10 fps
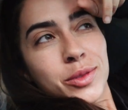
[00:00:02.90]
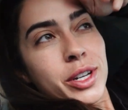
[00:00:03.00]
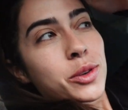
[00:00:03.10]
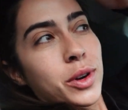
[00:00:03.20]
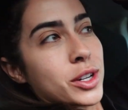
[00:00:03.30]

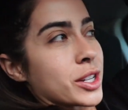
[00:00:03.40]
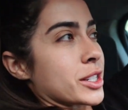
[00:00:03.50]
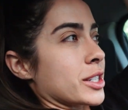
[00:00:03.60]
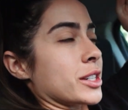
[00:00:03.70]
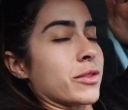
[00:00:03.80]
When you watch
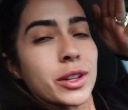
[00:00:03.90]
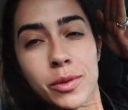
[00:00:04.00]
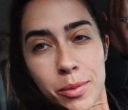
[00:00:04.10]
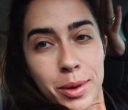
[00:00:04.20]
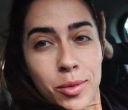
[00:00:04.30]
this, it definitely
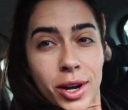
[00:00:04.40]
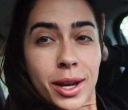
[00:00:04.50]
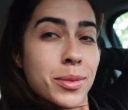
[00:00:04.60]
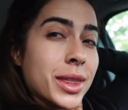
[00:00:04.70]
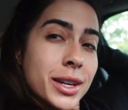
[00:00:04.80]
won't be
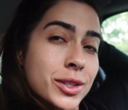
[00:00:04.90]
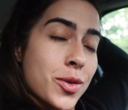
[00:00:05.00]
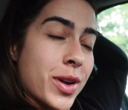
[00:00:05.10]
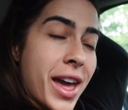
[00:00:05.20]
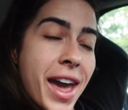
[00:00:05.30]
morning, but that's
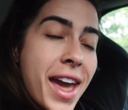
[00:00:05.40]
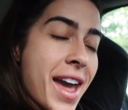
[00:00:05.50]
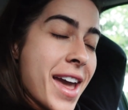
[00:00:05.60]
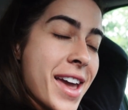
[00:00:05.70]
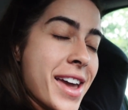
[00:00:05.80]

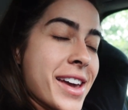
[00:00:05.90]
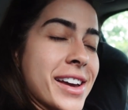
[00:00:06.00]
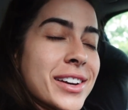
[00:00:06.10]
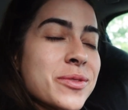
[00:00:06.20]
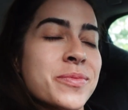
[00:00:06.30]
okay.